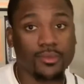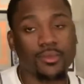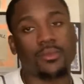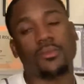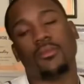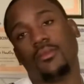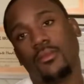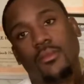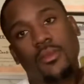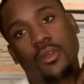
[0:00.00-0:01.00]

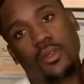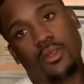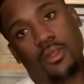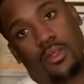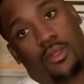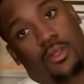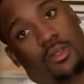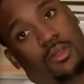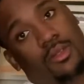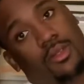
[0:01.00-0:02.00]

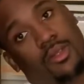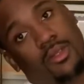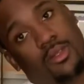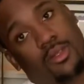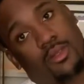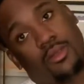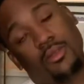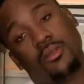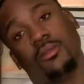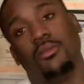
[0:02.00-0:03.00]

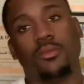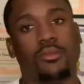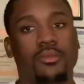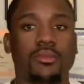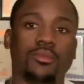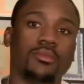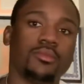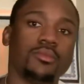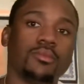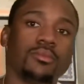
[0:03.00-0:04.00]

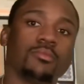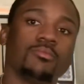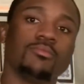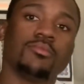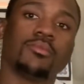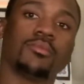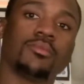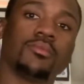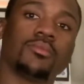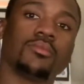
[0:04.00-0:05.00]

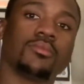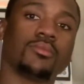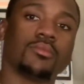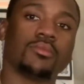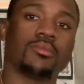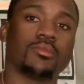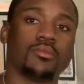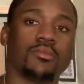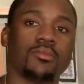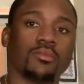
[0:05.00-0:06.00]

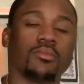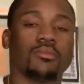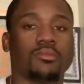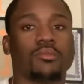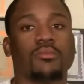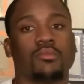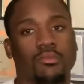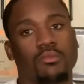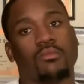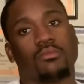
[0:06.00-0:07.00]

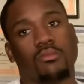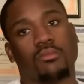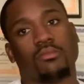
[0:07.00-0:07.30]
No words are spoken by the person on screen.